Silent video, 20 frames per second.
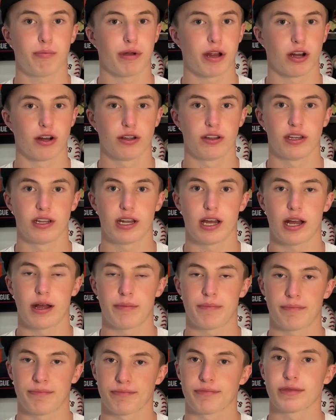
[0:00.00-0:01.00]
barrel it
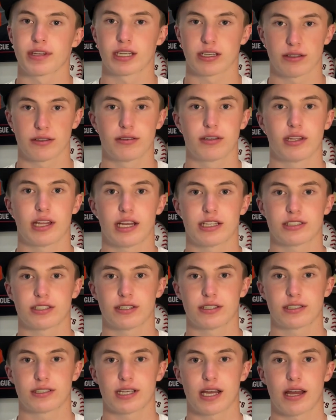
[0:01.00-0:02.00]
up, that's a
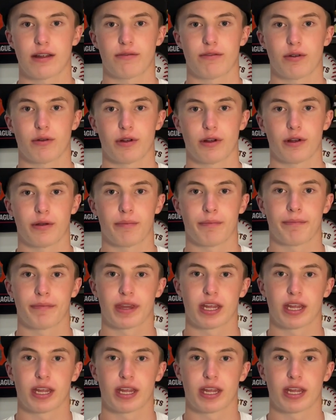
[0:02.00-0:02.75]
good sign for him.